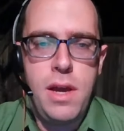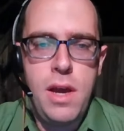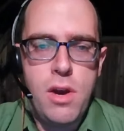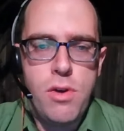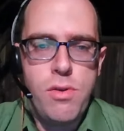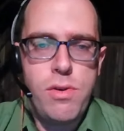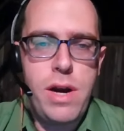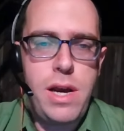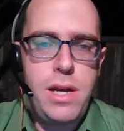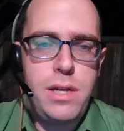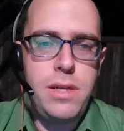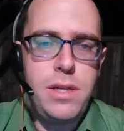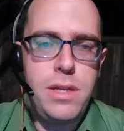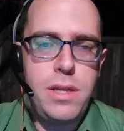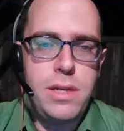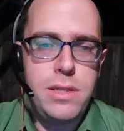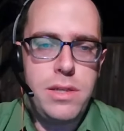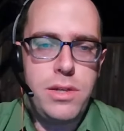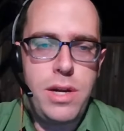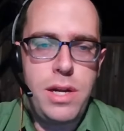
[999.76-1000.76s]
Related to
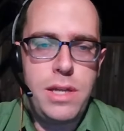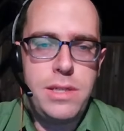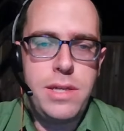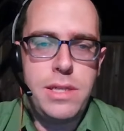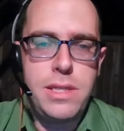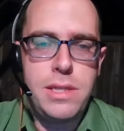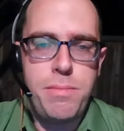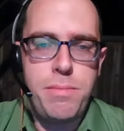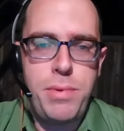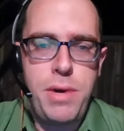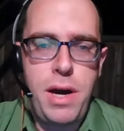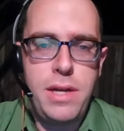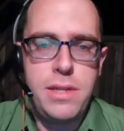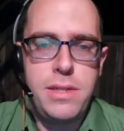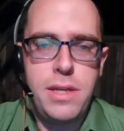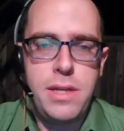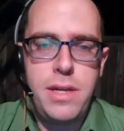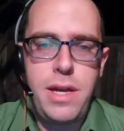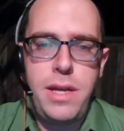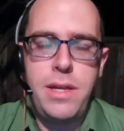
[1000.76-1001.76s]
this, the United States implied
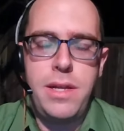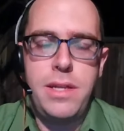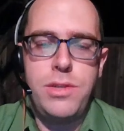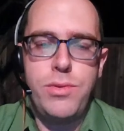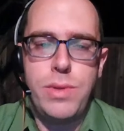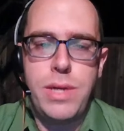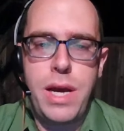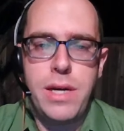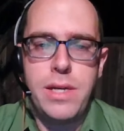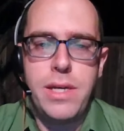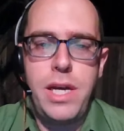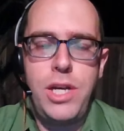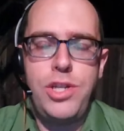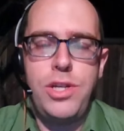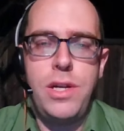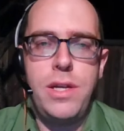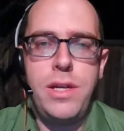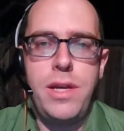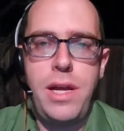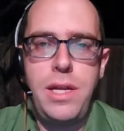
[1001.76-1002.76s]
today that its
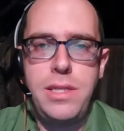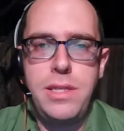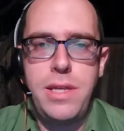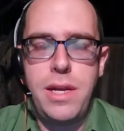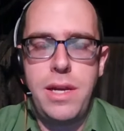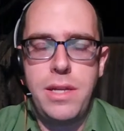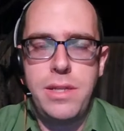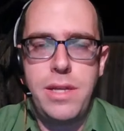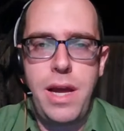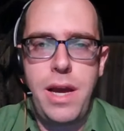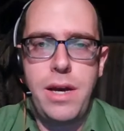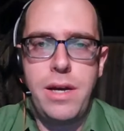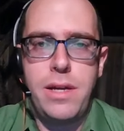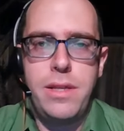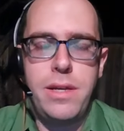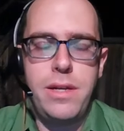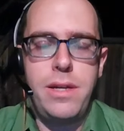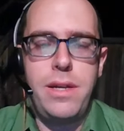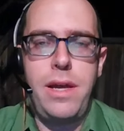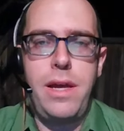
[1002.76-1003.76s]
retaliation against that attack
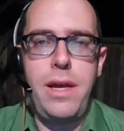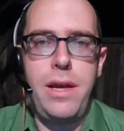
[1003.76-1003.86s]
that